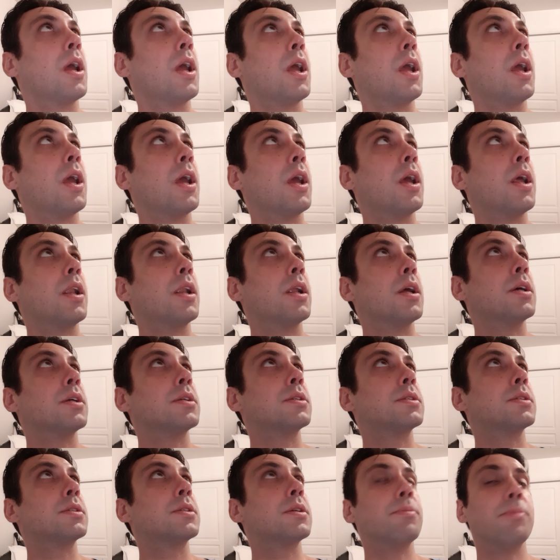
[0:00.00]
And
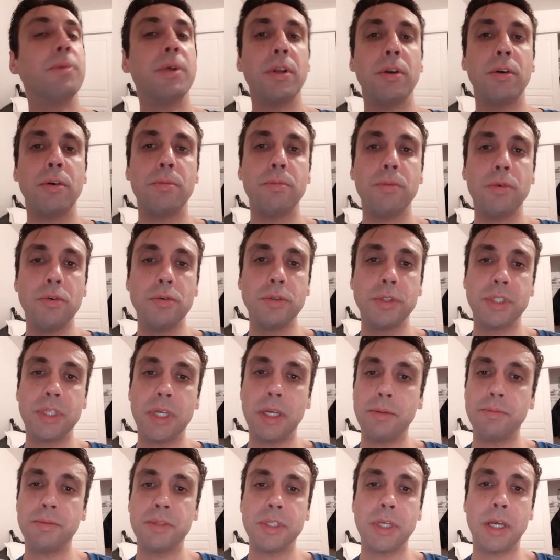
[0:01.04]
similar moon,
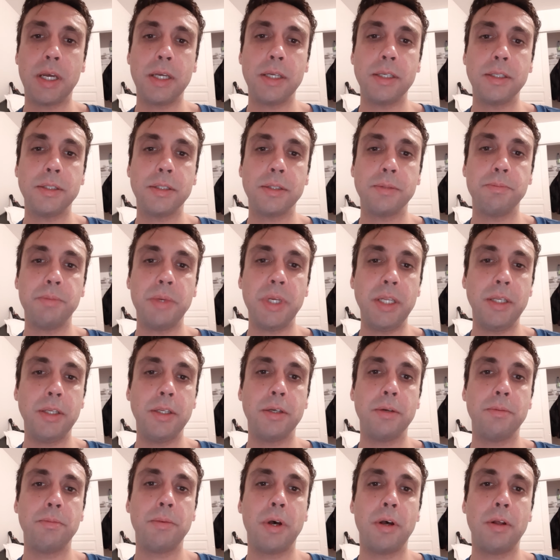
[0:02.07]
same size,
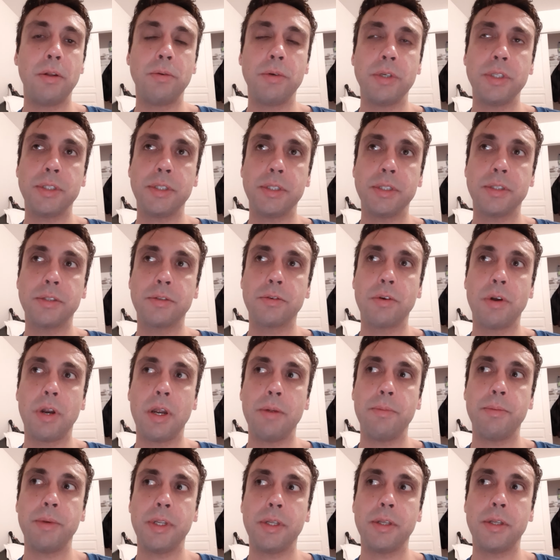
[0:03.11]
medium, always
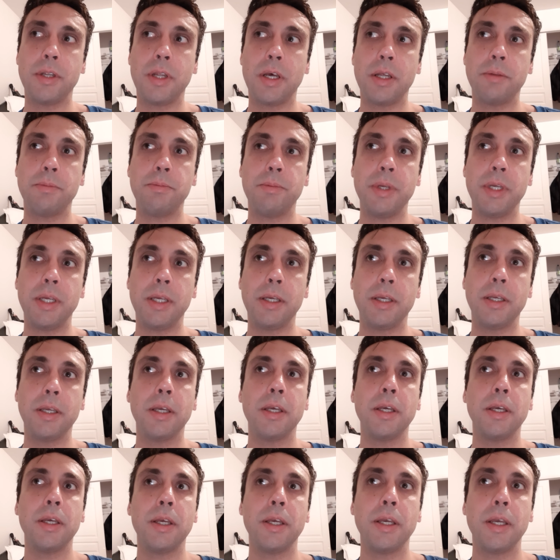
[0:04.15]
describe it, not big.
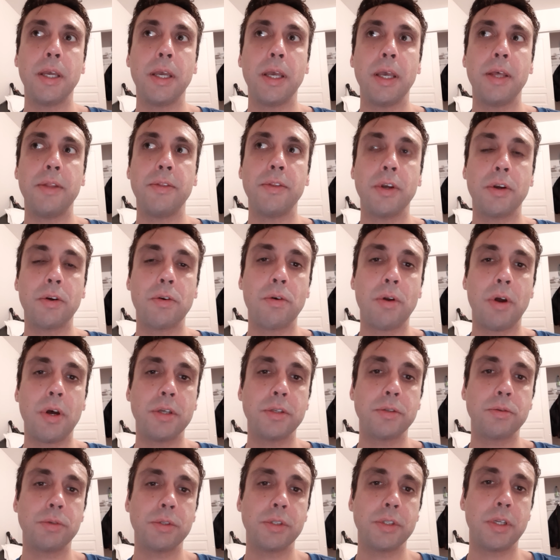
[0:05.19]
And the
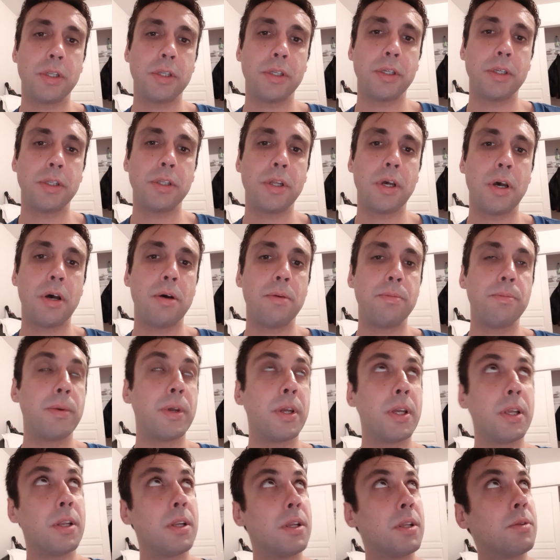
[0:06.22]
cross was on the top.
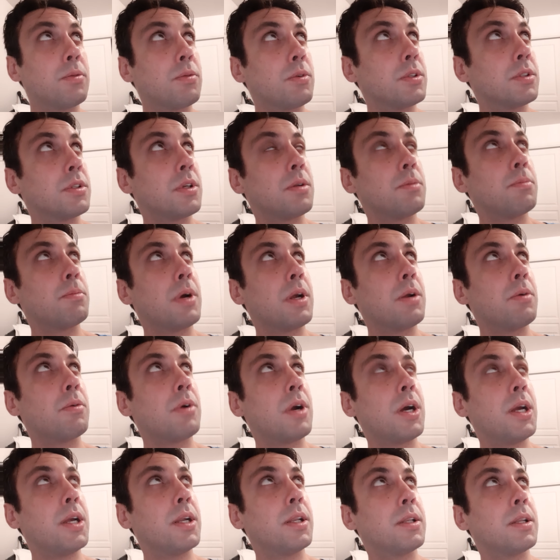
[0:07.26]
And it was on my
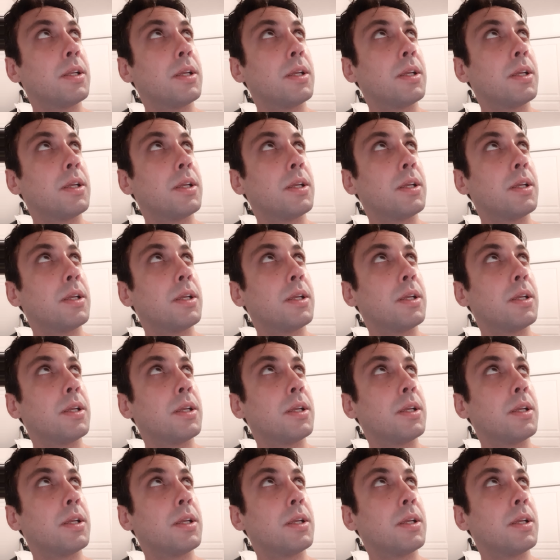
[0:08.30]
right.